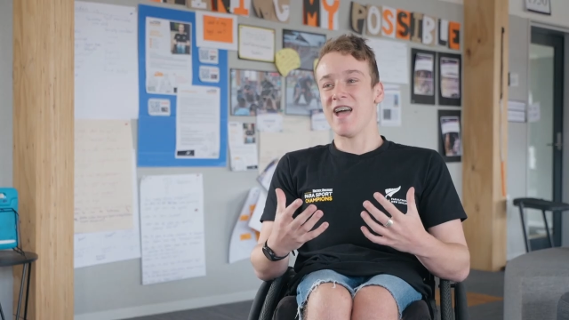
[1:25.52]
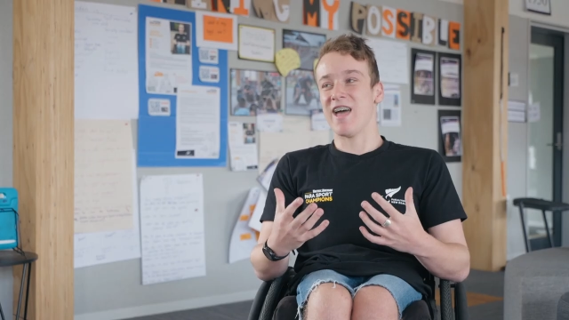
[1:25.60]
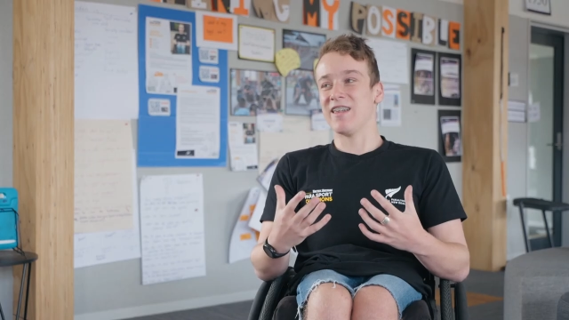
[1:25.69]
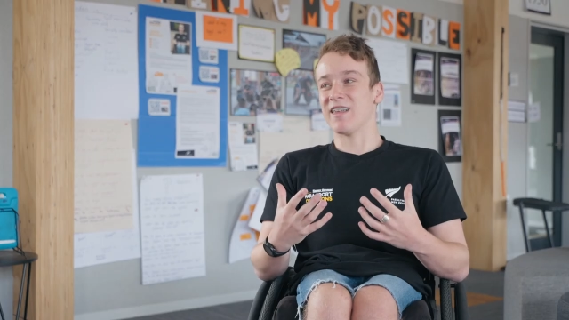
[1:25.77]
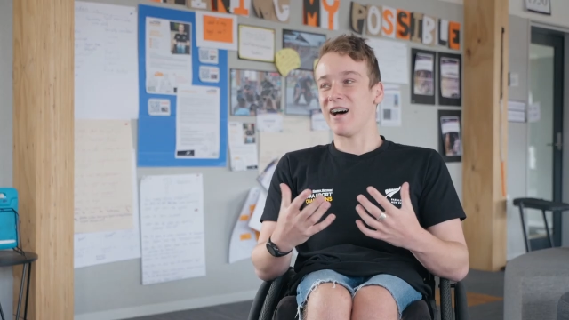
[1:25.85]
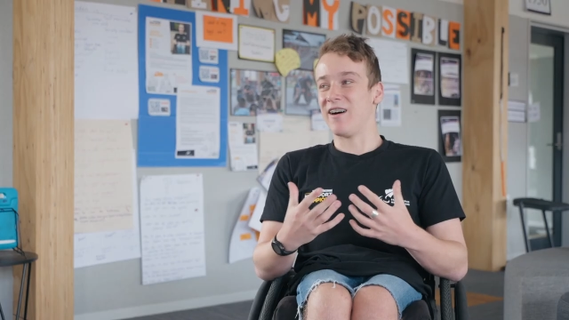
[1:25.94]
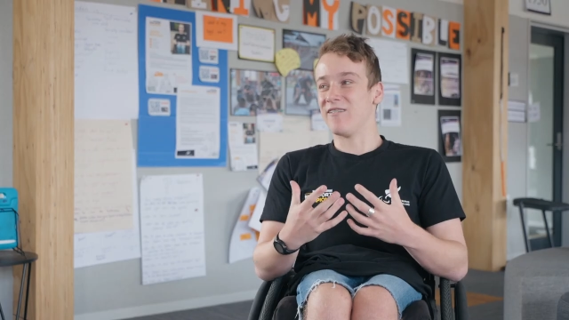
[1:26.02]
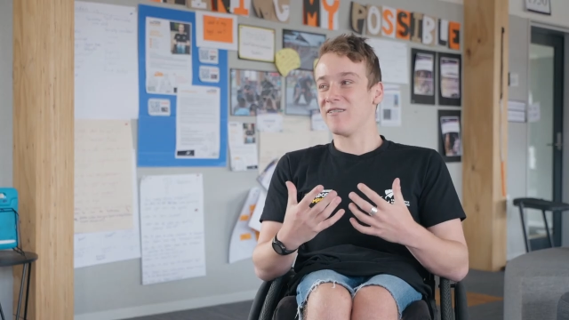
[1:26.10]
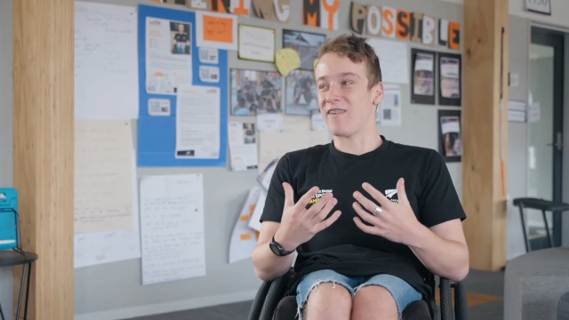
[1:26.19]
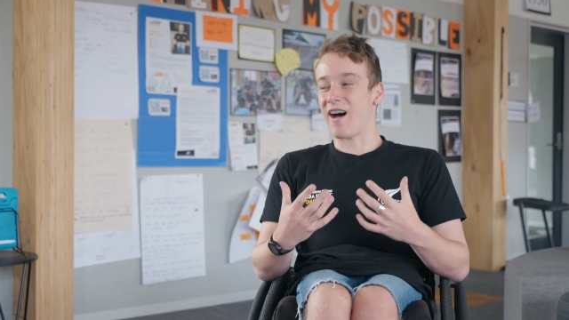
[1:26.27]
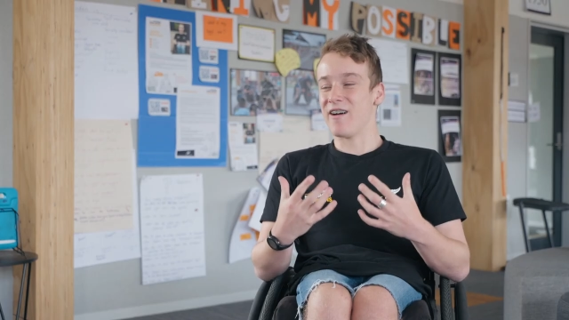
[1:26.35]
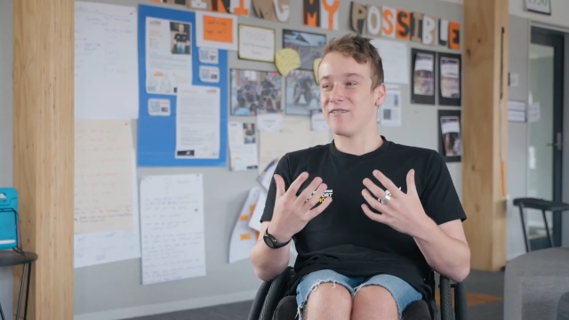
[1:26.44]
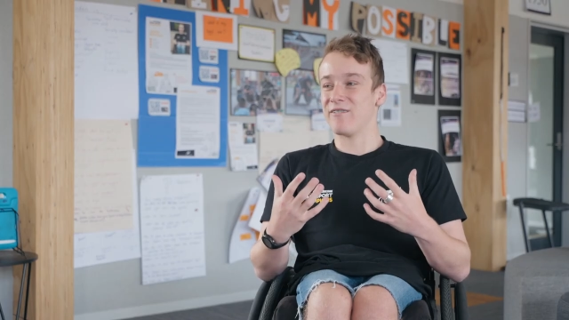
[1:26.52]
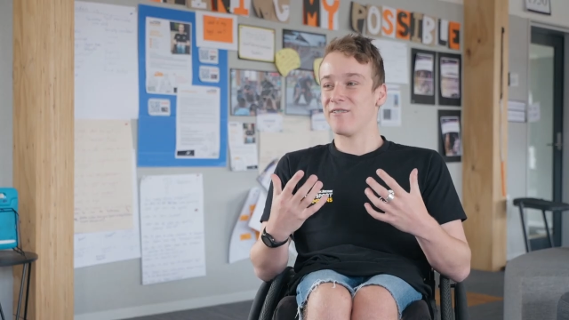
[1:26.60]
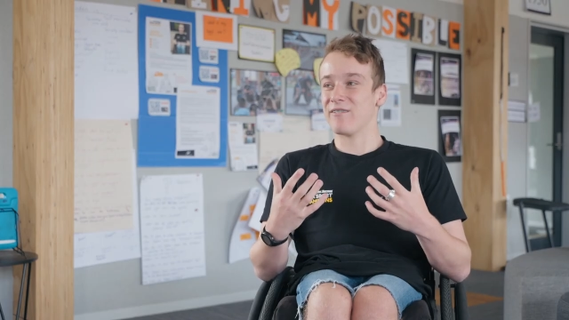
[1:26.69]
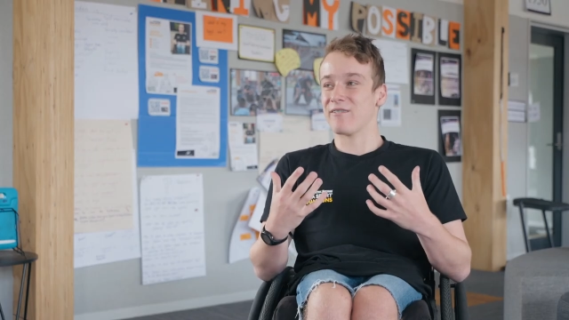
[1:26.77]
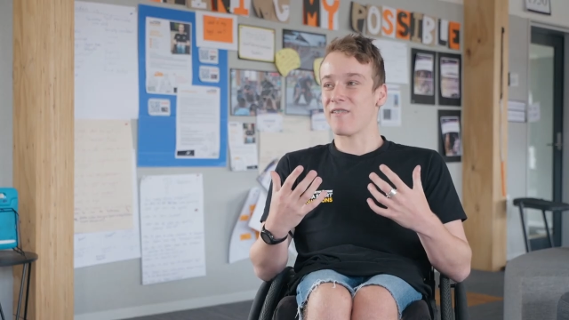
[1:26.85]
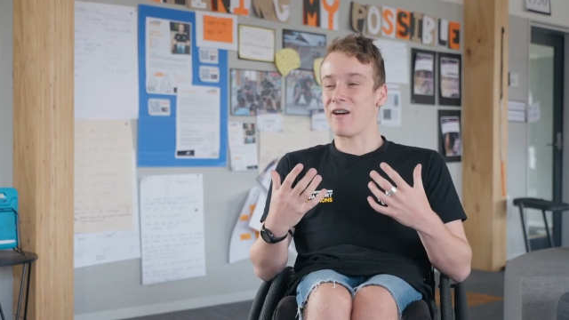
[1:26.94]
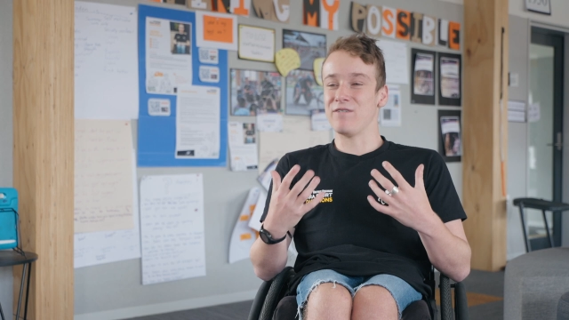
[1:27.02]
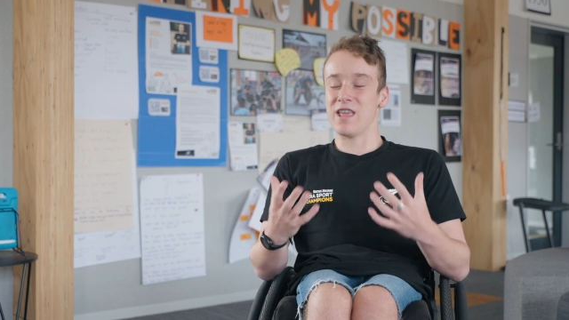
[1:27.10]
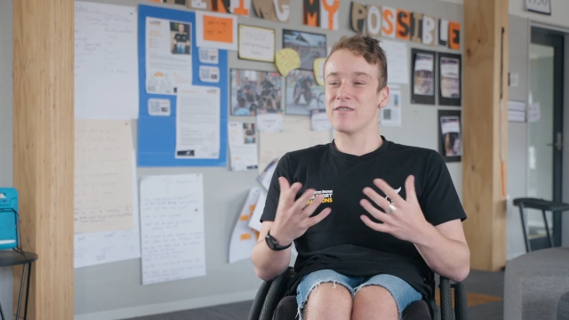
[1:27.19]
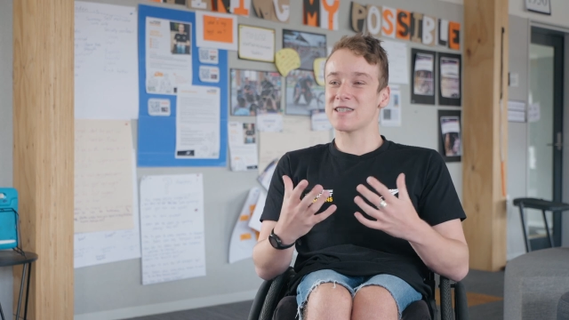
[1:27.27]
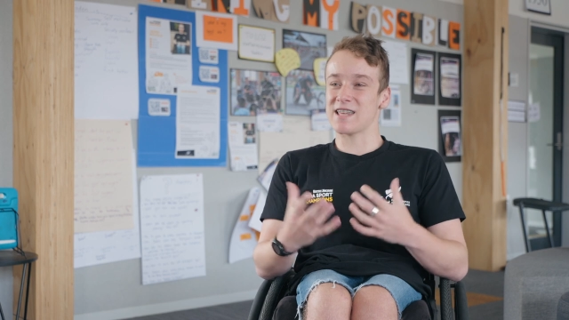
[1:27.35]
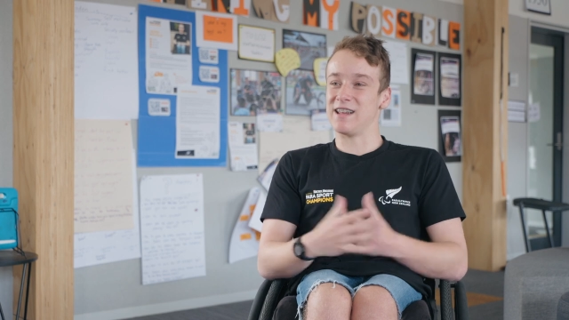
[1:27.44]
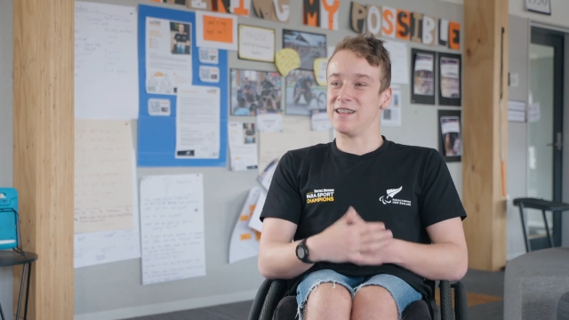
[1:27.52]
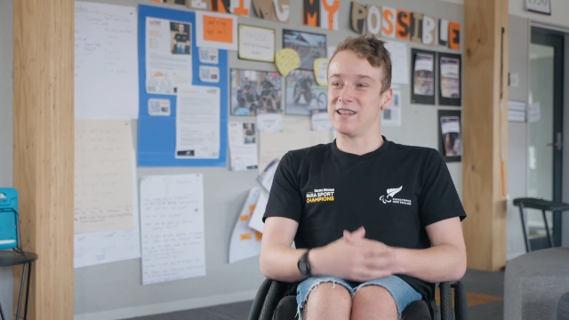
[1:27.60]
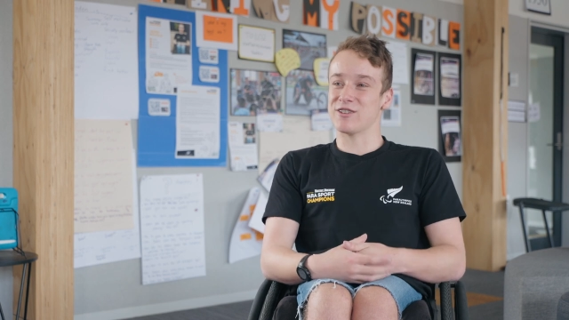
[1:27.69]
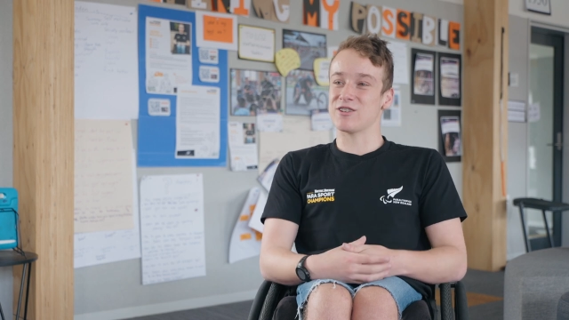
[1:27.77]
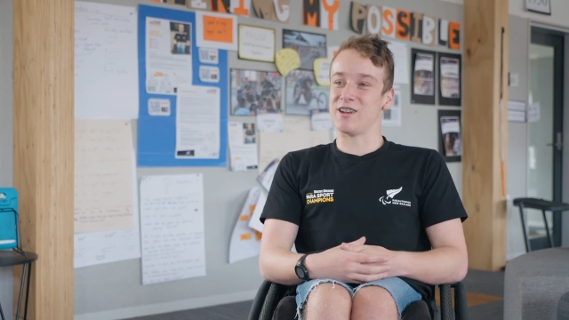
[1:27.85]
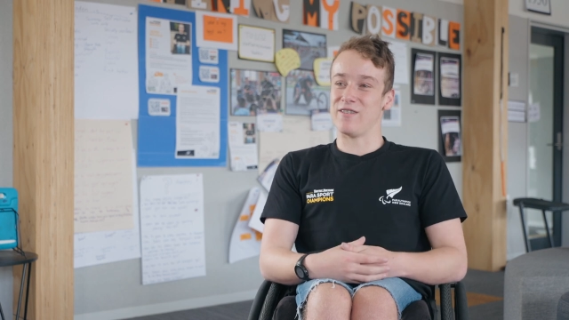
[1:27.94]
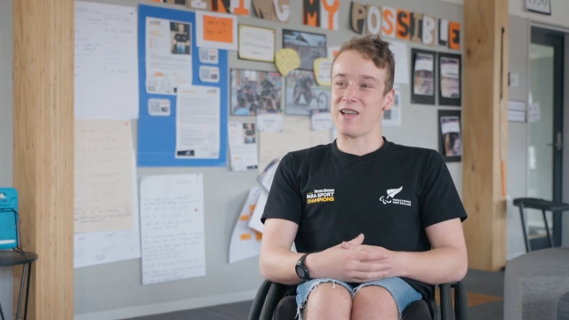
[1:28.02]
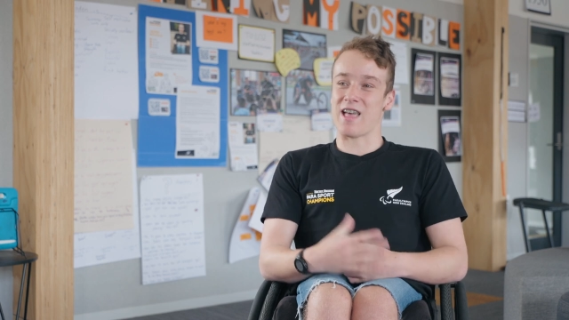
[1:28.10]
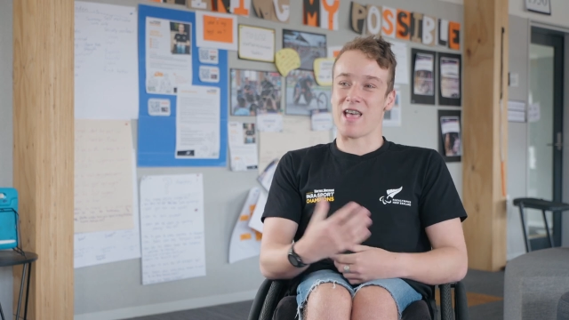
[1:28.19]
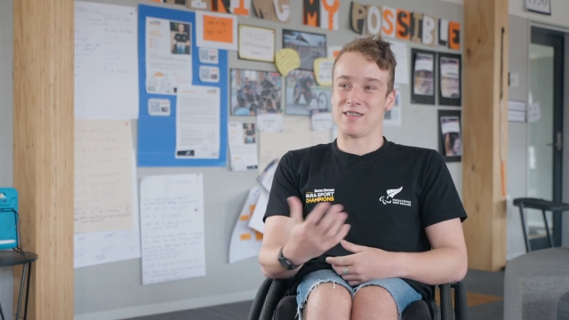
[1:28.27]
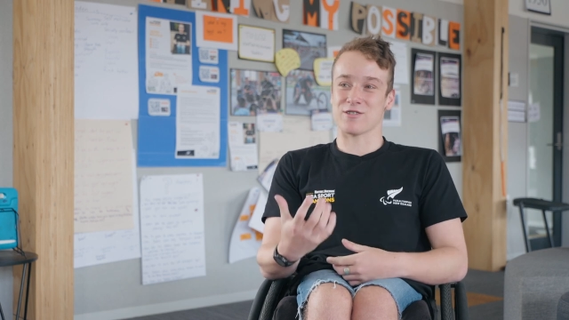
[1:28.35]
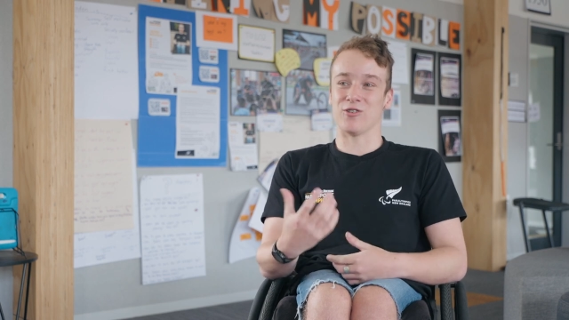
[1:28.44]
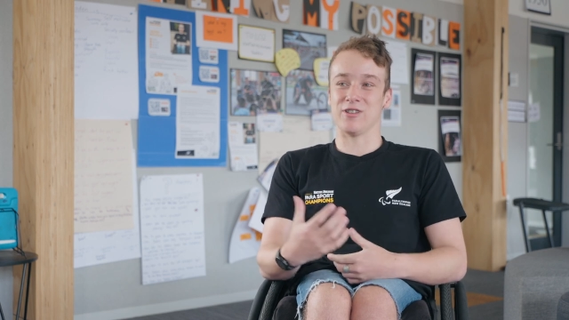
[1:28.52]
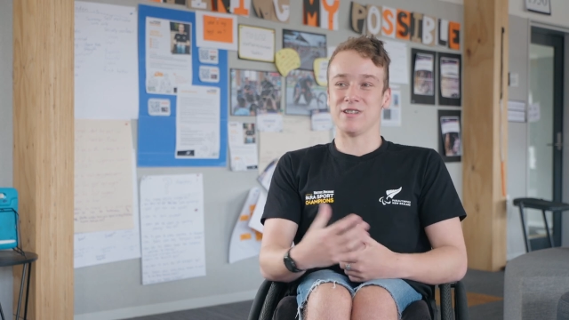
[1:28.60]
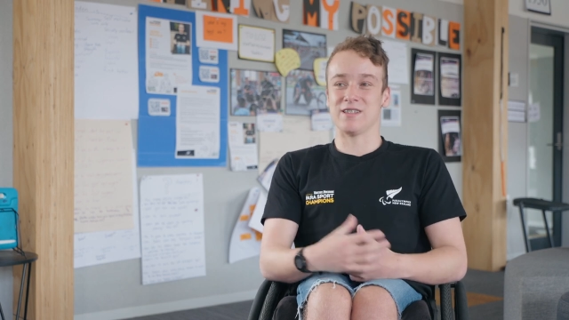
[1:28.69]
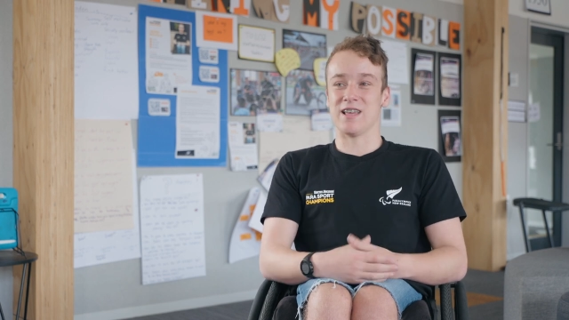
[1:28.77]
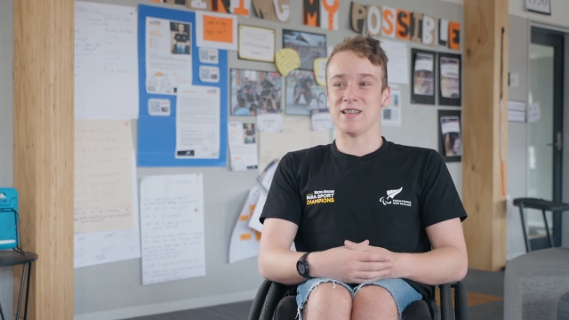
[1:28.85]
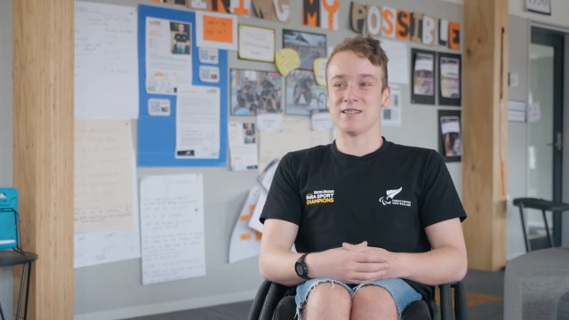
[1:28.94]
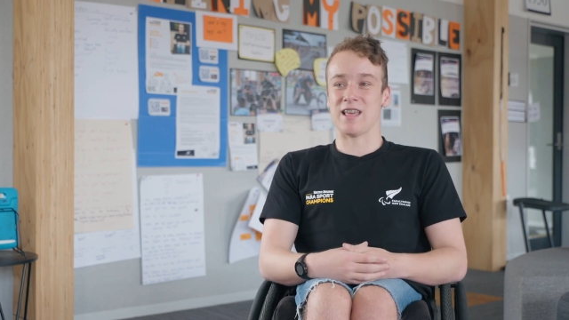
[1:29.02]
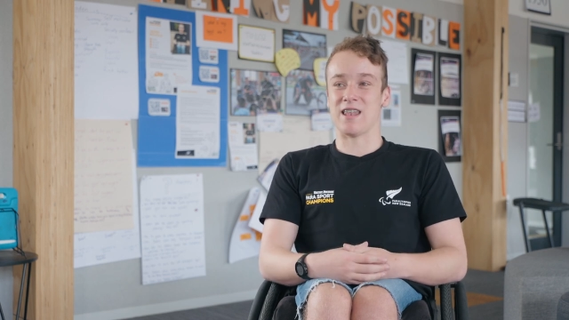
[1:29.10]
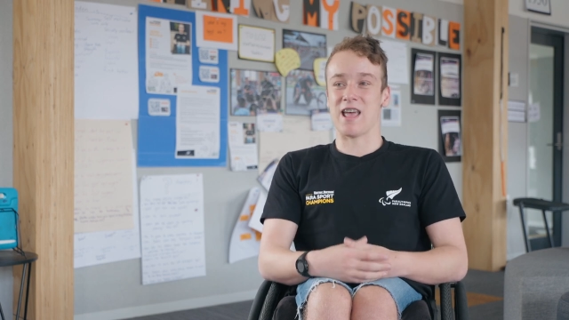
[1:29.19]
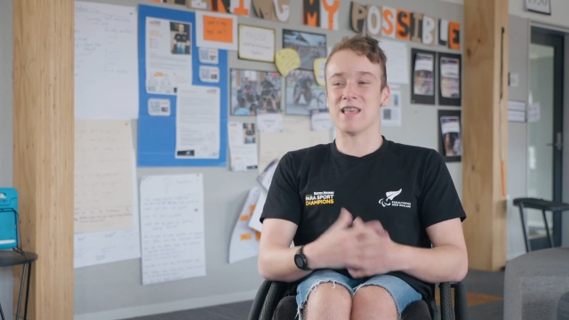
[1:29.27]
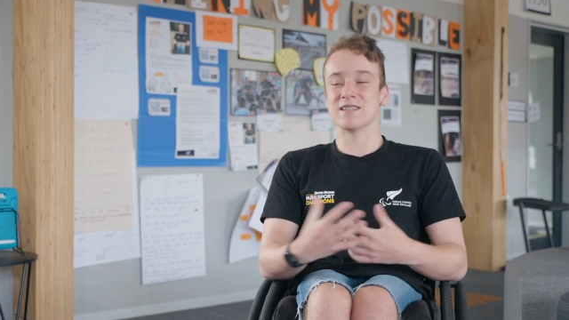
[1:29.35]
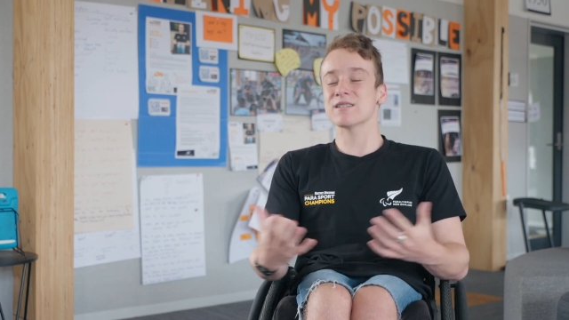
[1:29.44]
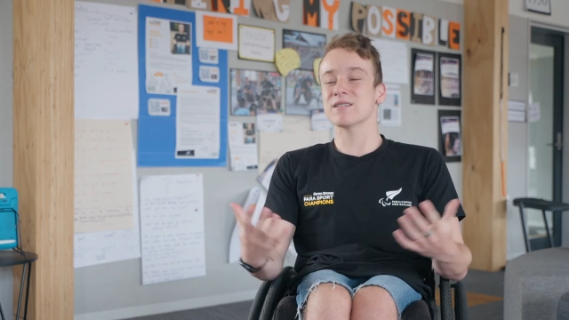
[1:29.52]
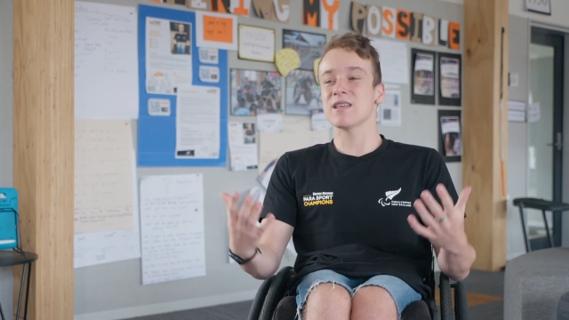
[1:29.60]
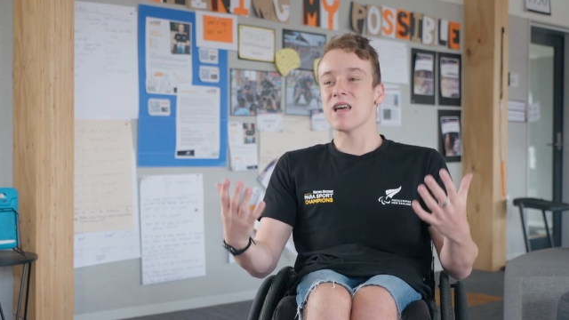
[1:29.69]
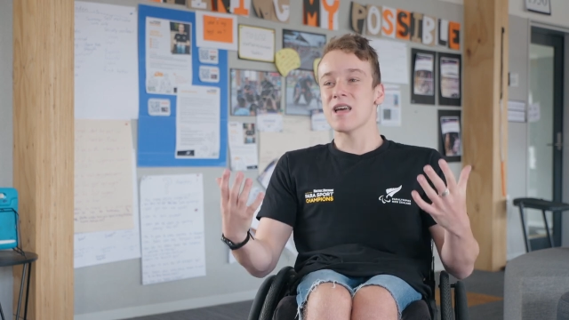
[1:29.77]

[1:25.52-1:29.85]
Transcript: And I've never seen an initiative as cool as this and